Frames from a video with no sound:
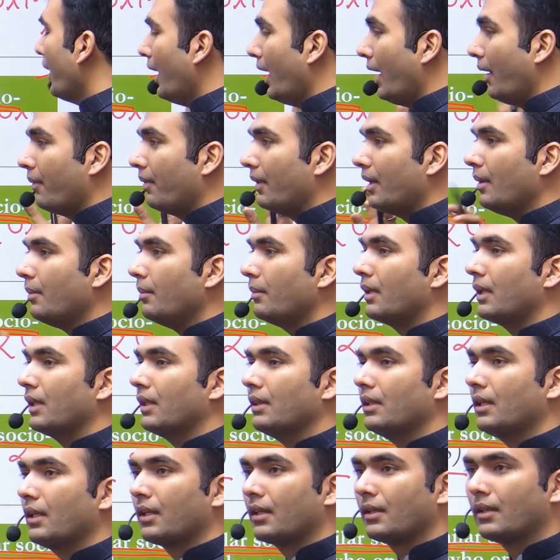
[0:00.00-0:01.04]
So every
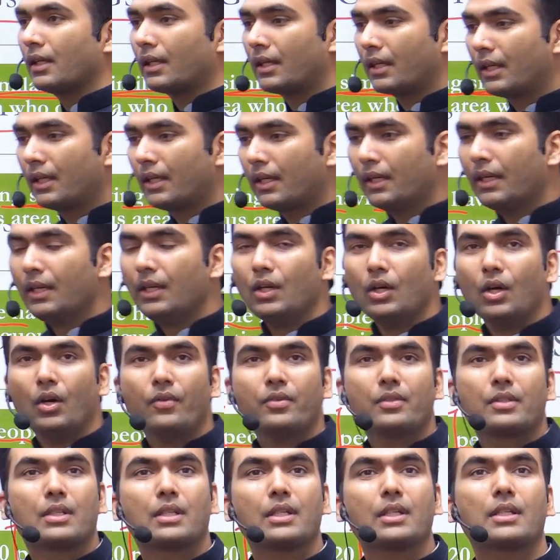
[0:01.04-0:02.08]
month, the kitty
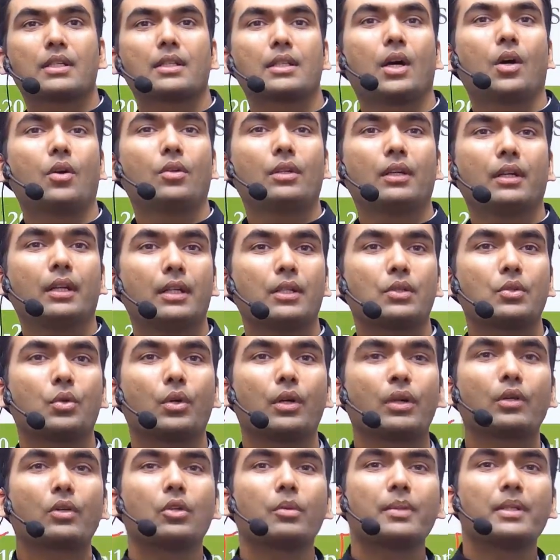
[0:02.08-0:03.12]
of 6,000 is
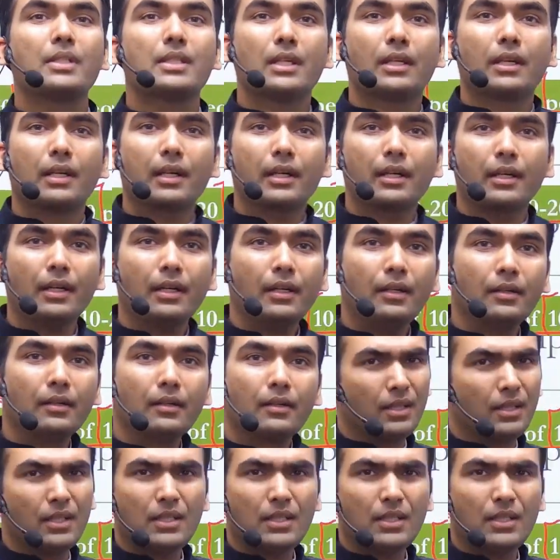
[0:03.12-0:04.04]
going to be generated.